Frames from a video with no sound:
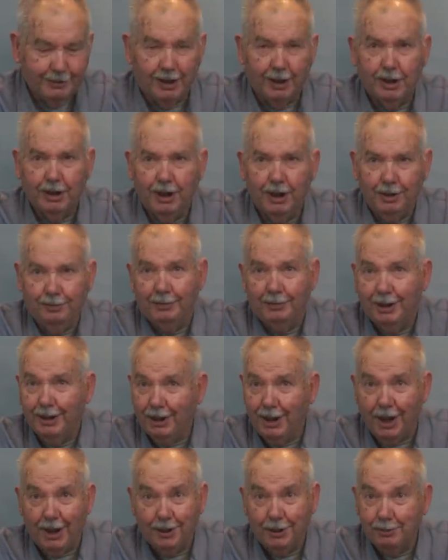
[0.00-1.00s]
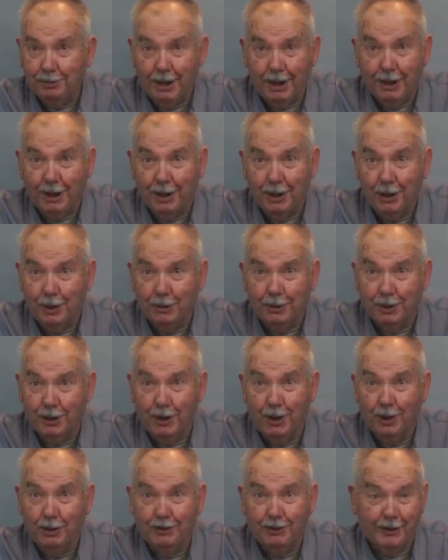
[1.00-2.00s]
Now you, a lot of you may not know what
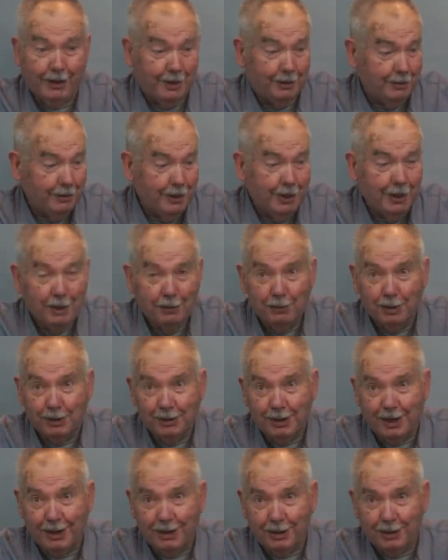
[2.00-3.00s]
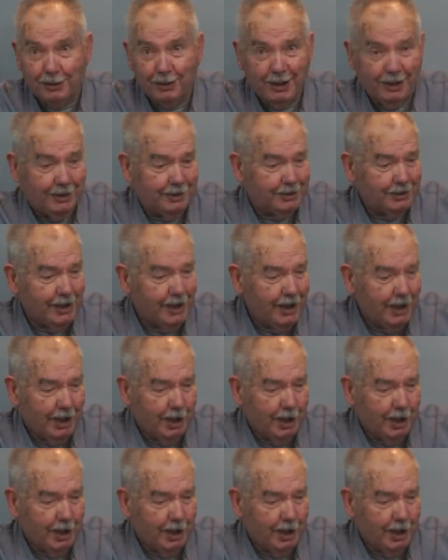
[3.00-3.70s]
an overhead projector is,